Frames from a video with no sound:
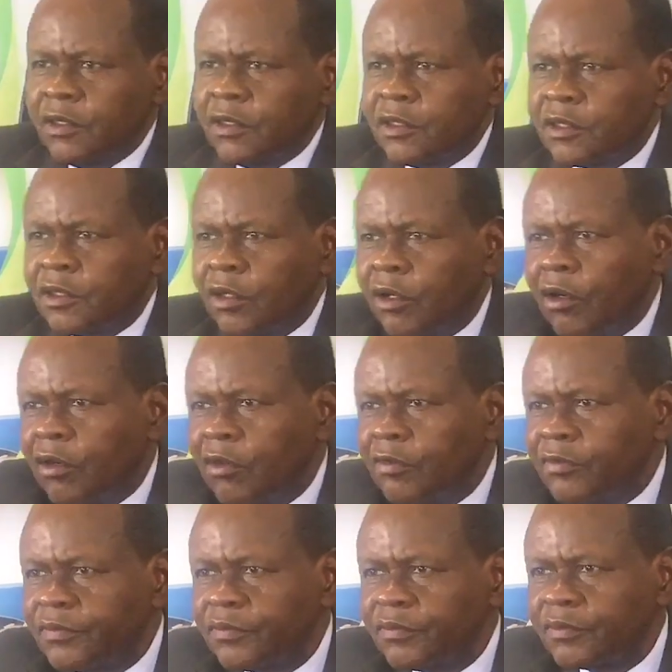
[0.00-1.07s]
So,
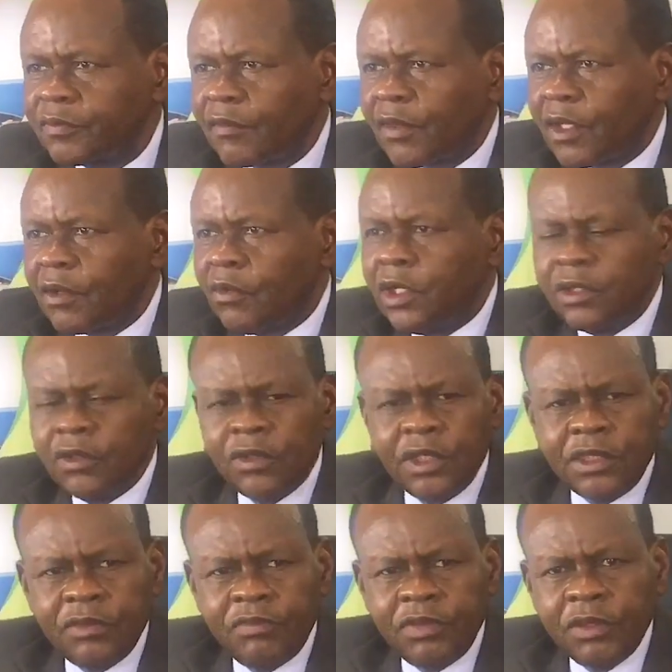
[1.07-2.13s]
when you
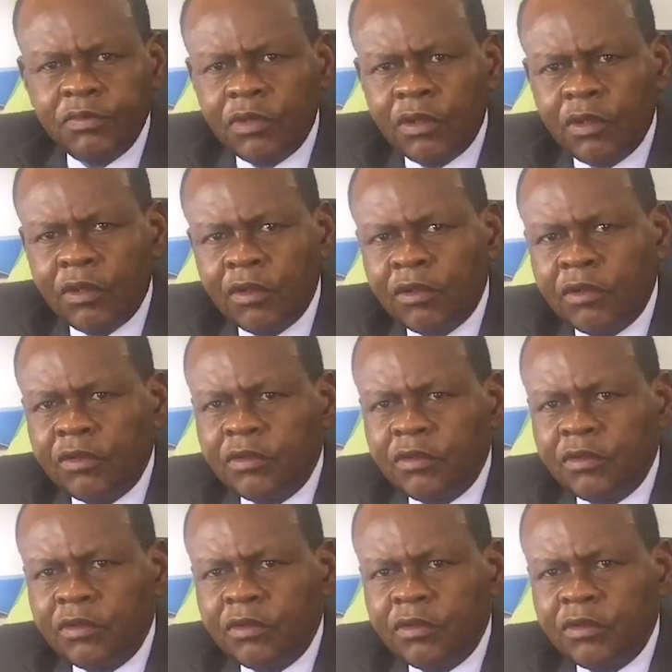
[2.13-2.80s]
lead people